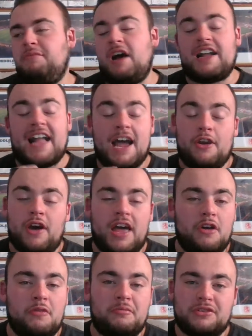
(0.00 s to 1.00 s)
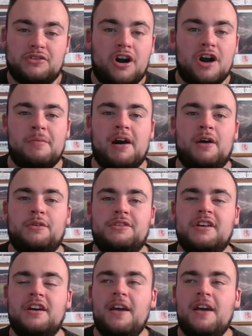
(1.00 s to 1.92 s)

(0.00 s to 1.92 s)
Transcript: but I cannot help but talk about